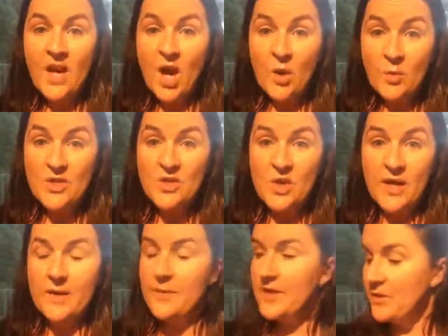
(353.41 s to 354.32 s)
I want to
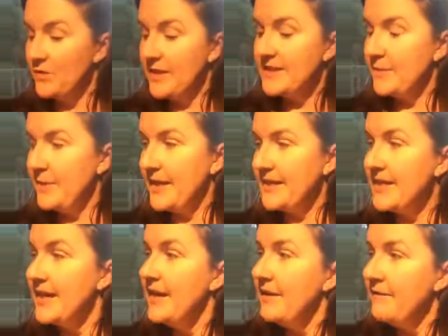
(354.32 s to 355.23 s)
try out one of the recipes.
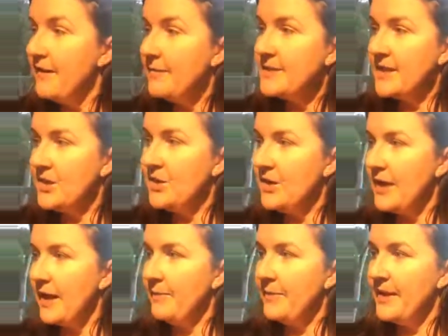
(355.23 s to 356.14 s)
Babes, can you
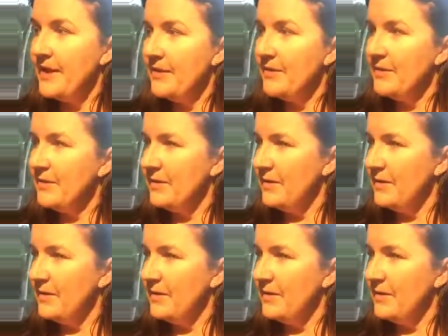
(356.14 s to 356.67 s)
come here?